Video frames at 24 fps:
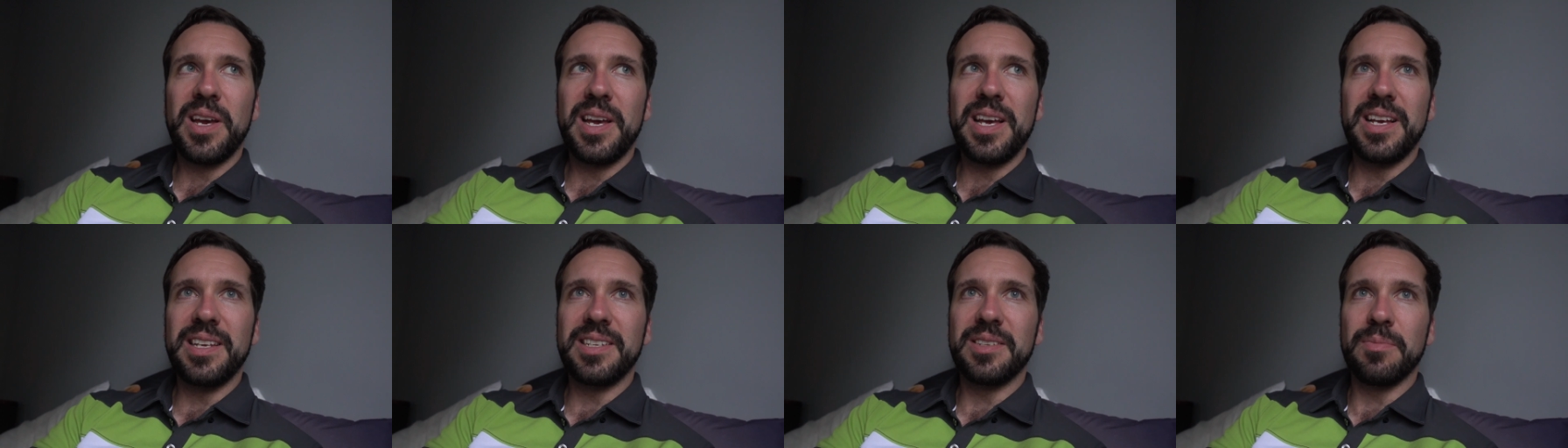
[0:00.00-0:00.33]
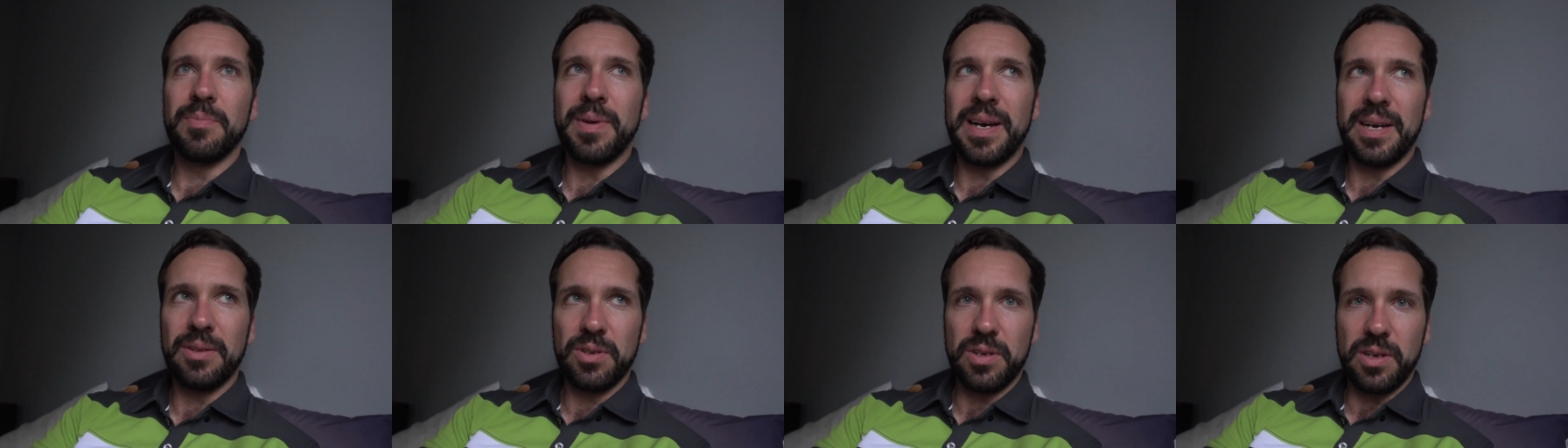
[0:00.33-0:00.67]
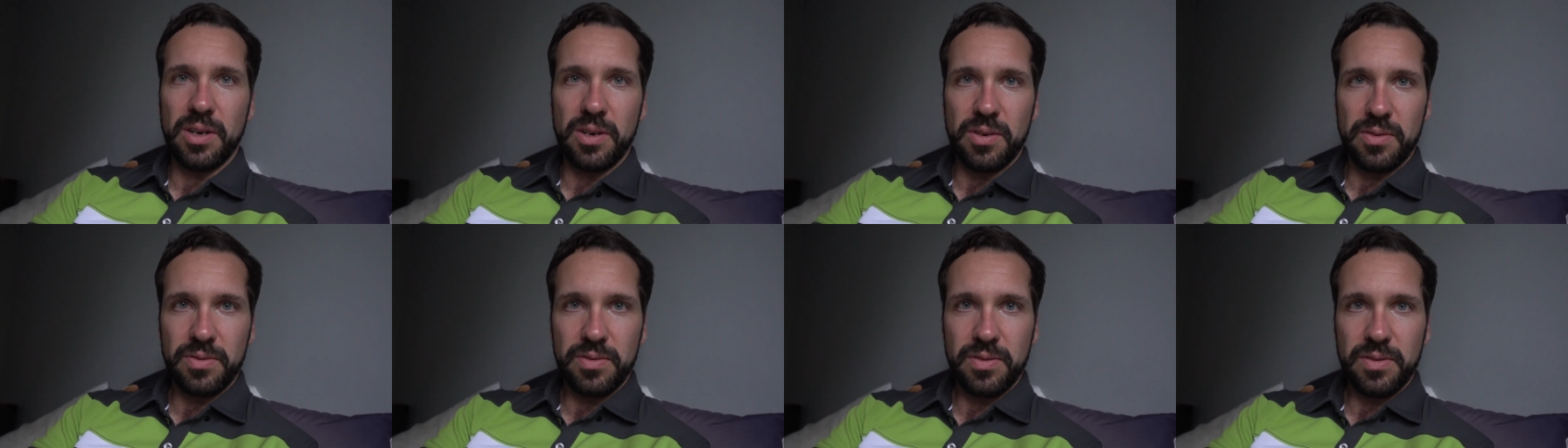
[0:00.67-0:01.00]
is about the
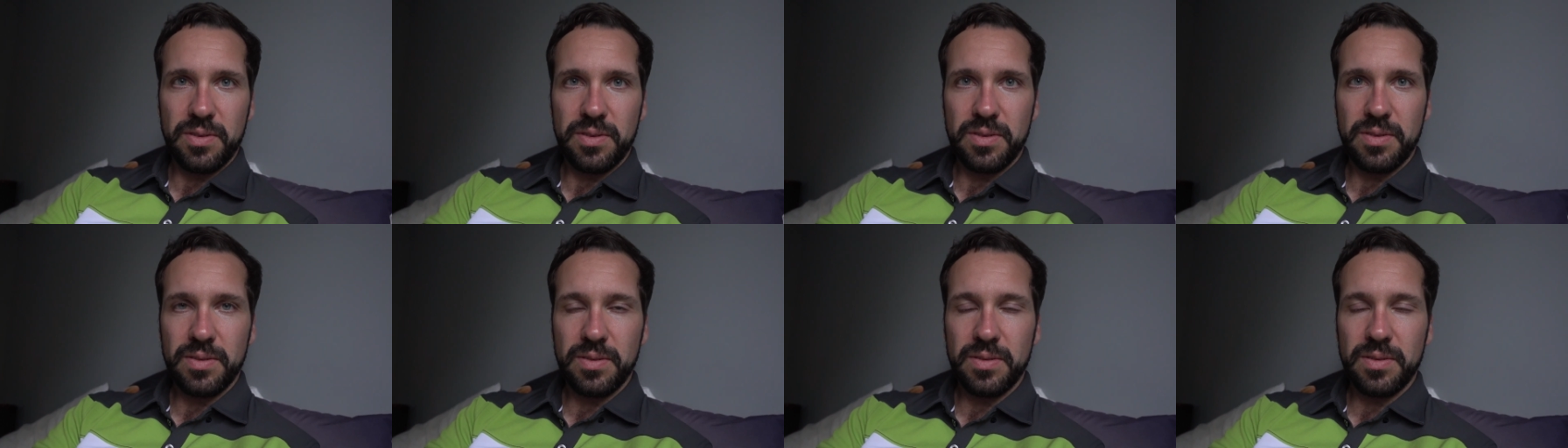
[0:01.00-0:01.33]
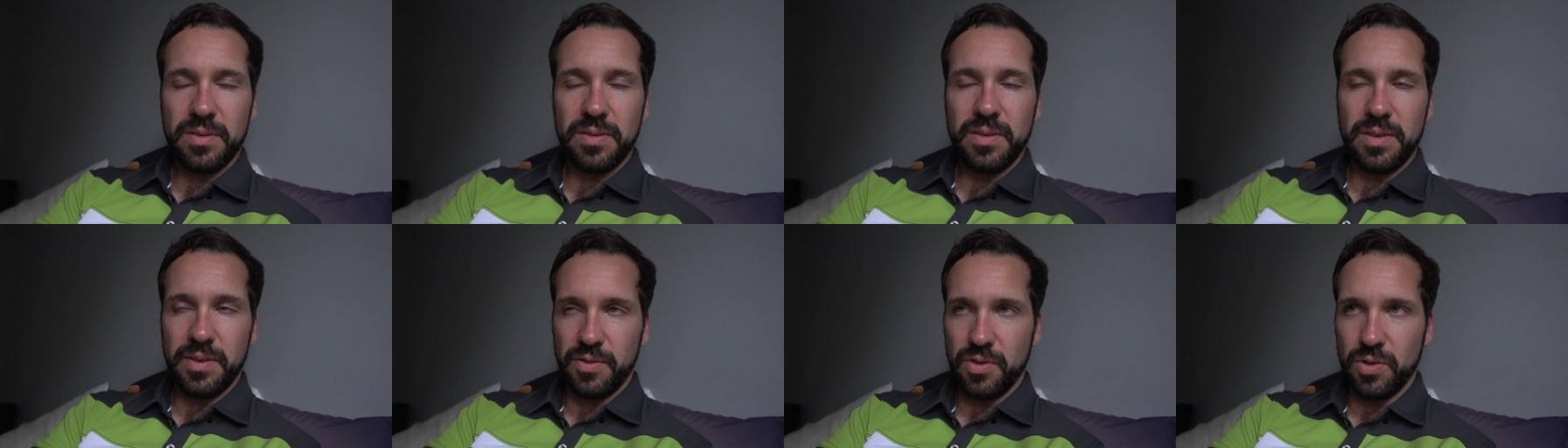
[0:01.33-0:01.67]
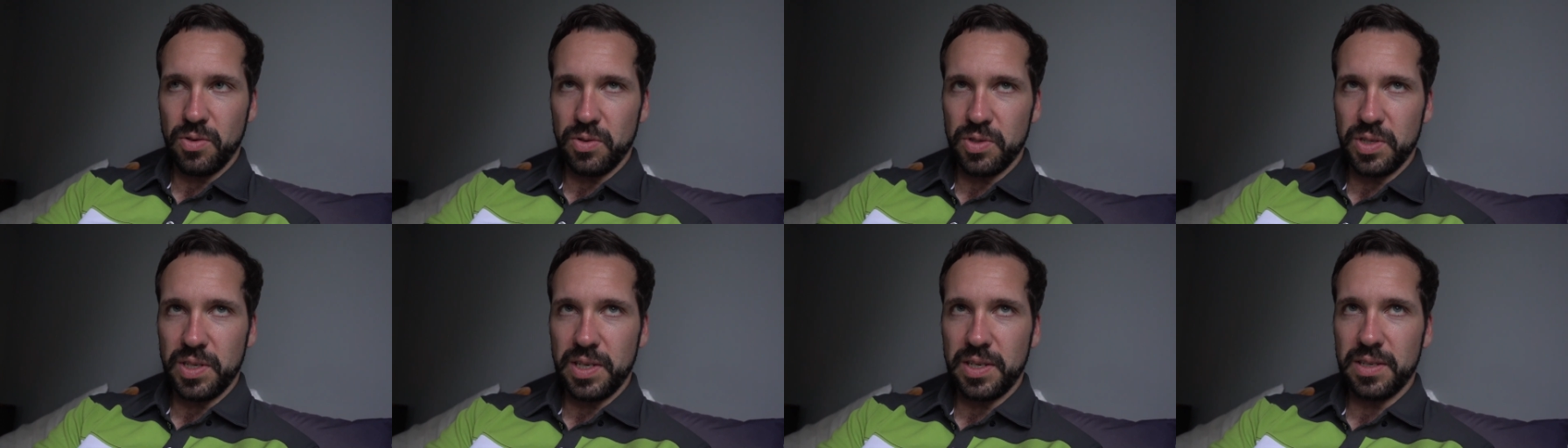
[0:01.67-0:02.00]
golf. Of
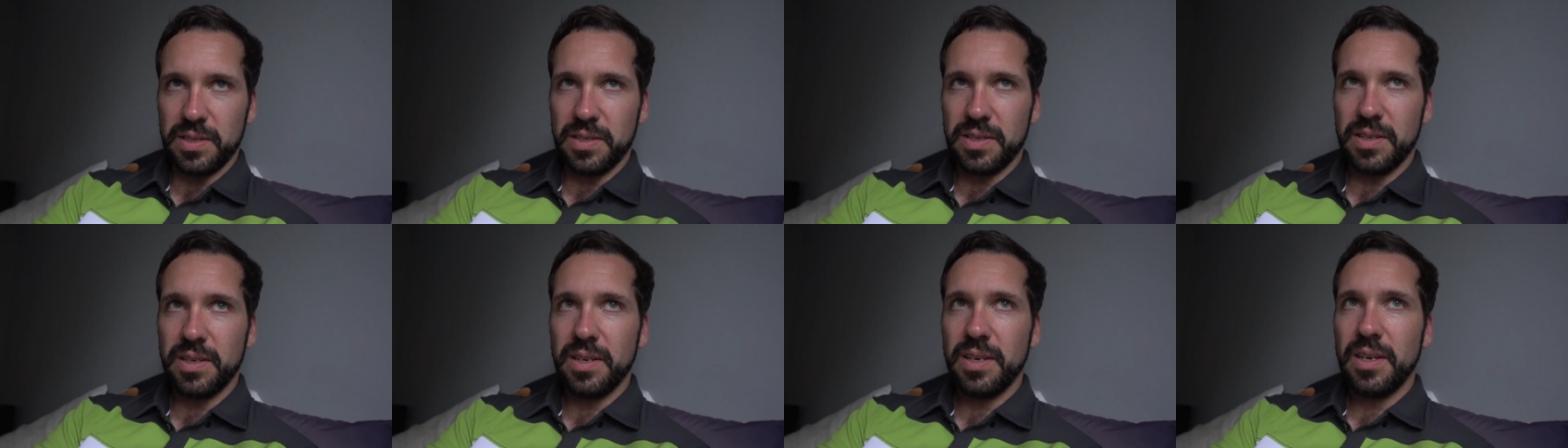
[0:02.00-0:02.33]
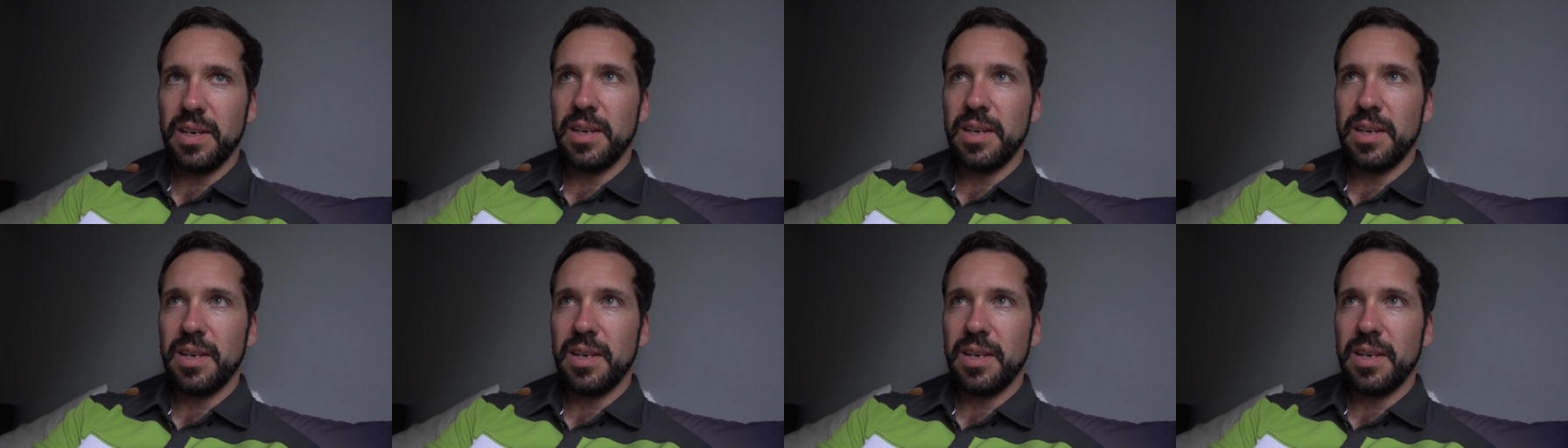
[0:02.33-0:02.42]
course it is.